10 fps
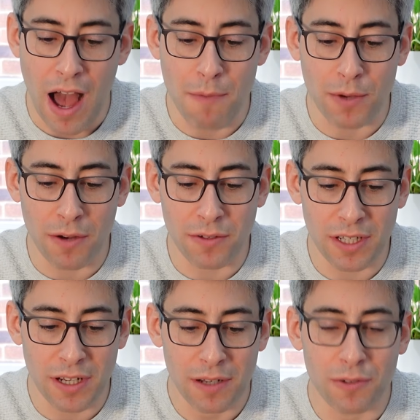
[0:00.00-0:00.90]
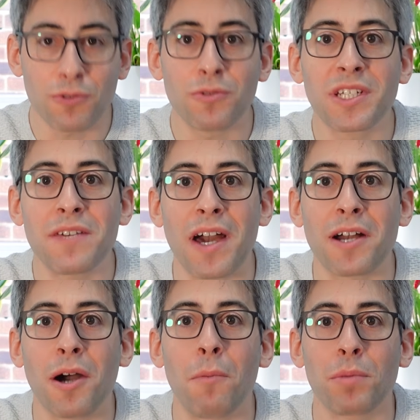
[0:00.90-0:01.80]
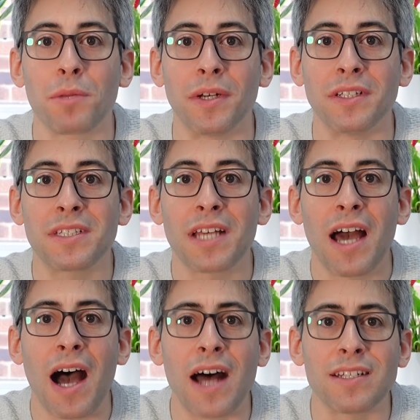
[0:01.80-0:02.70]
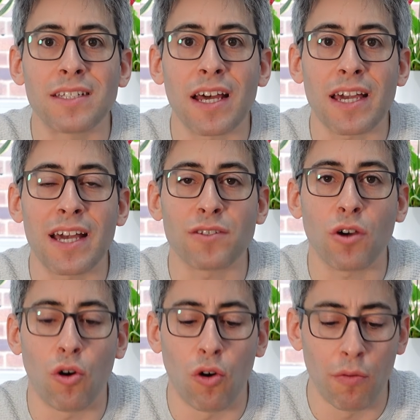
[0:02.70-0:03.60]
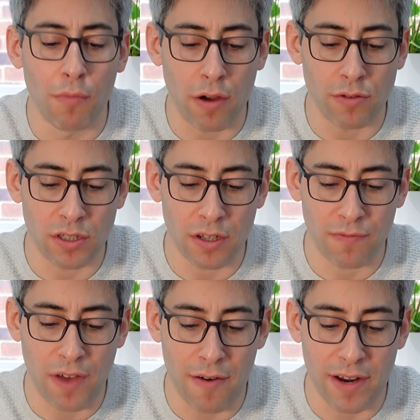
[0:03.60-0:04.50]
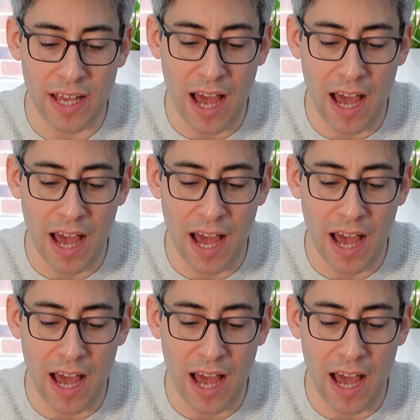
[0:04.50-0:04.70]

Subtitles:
I'm going to give it a compliment and say it's almost very